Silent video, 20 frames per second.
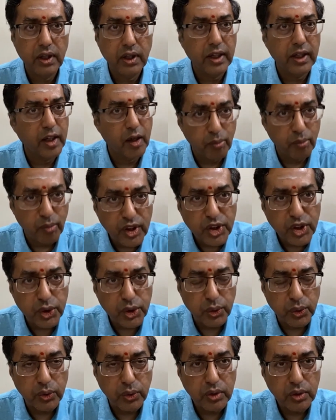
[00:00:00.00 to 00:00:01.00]
Number
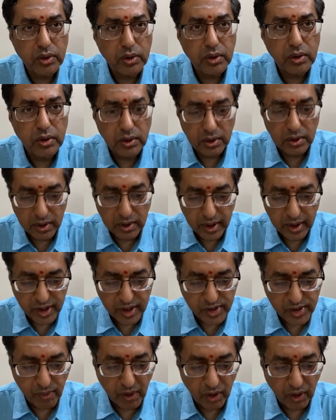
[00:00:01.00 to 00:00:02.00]
two,
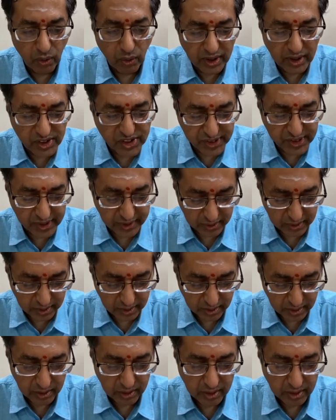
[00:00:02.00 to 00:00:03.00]
as Bhagavan said,